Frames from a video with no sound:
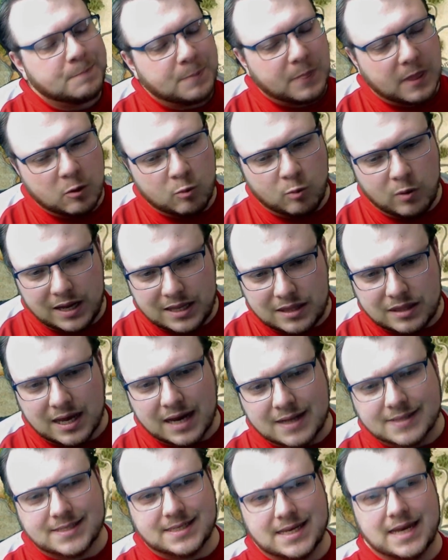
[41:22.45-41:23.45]
With that
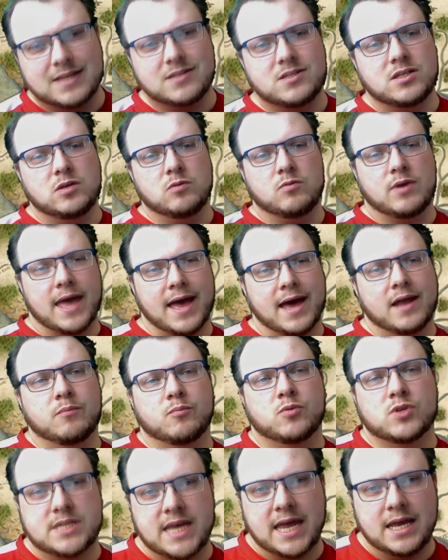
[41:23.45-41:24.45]
said, you can
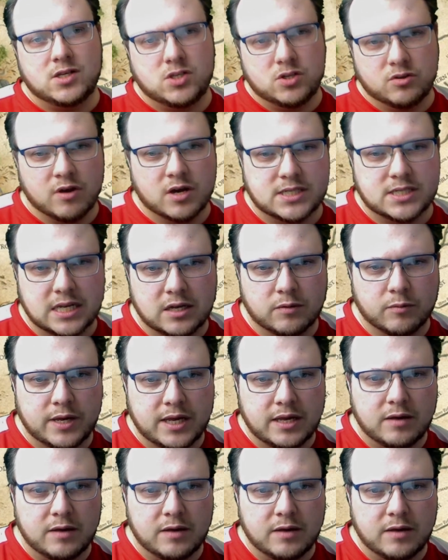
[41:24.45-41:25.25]
protect your artillery